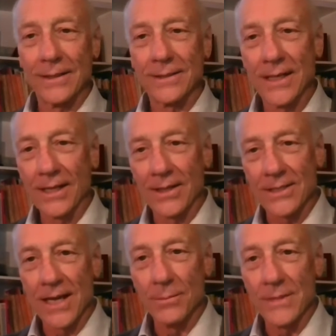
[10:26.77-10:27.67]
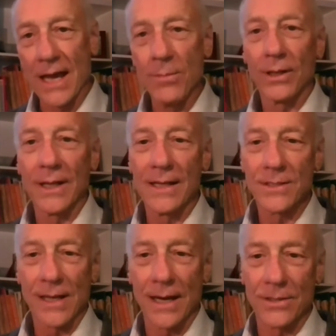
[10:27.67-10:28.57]
sitting at the same table
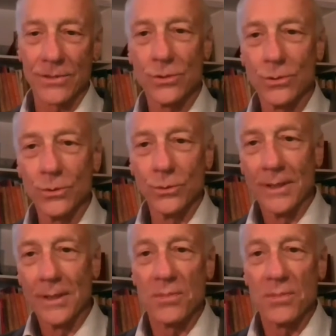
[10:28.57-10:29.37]
as two